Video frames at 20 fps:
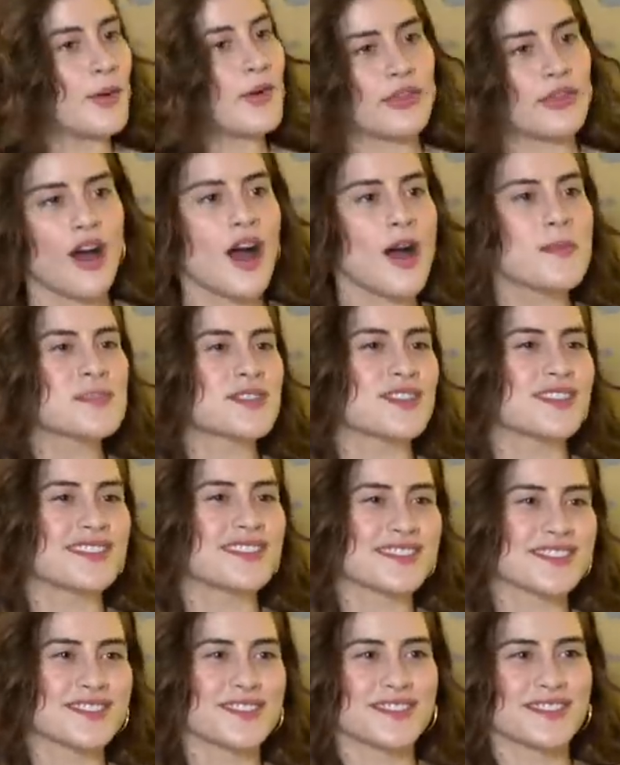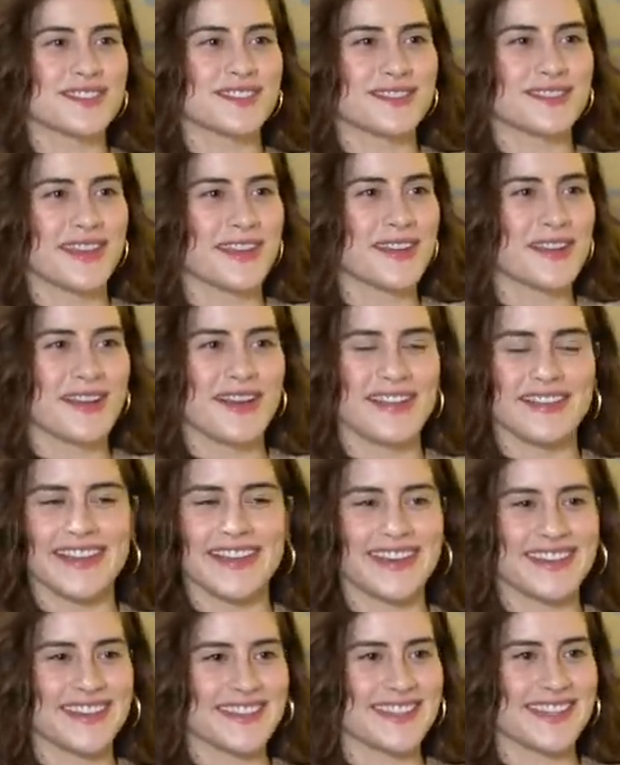both options. There's like a
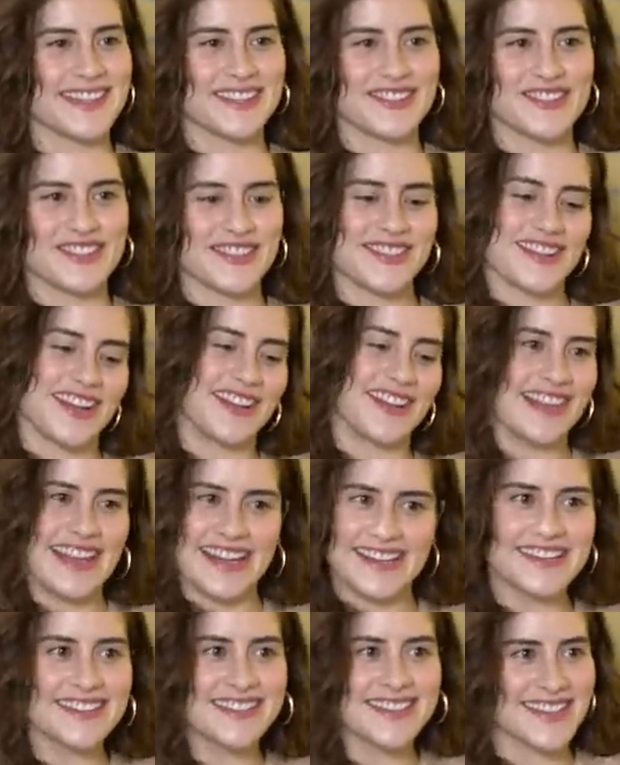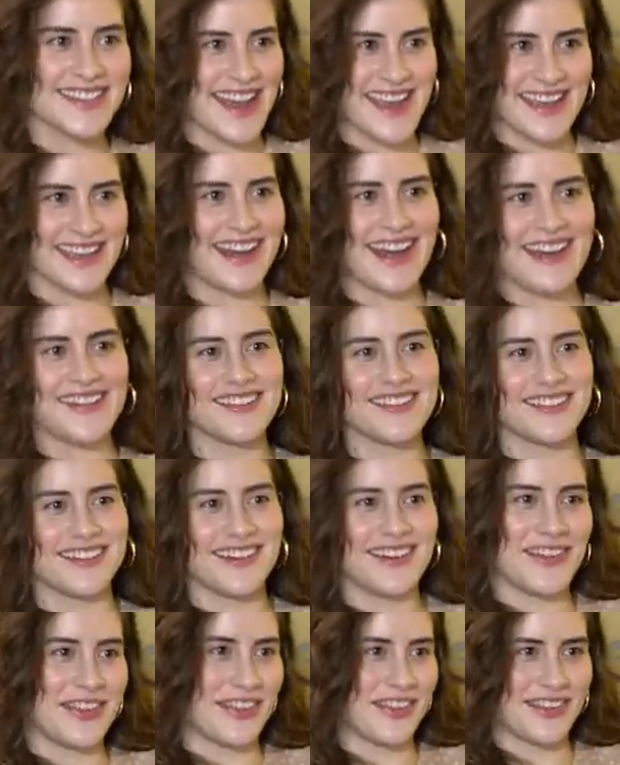lettuce that's just a lettuce hanging out
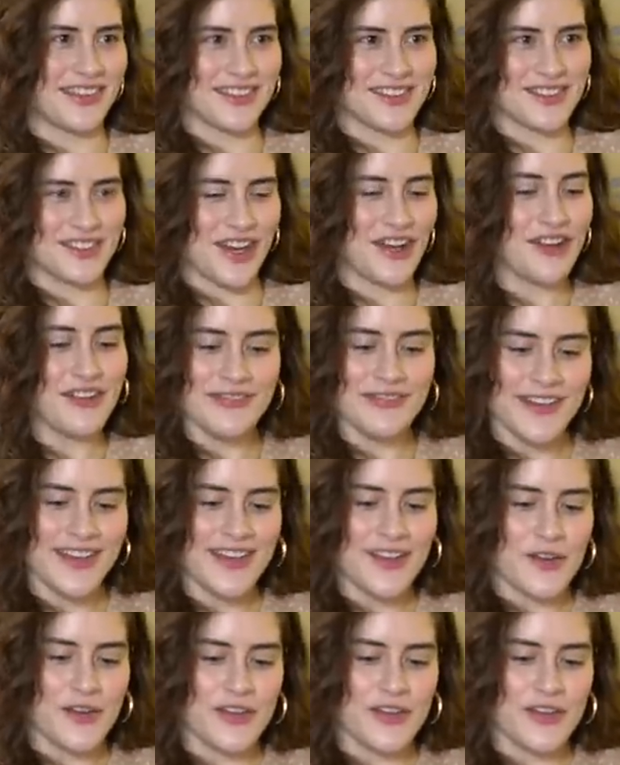on the shelf,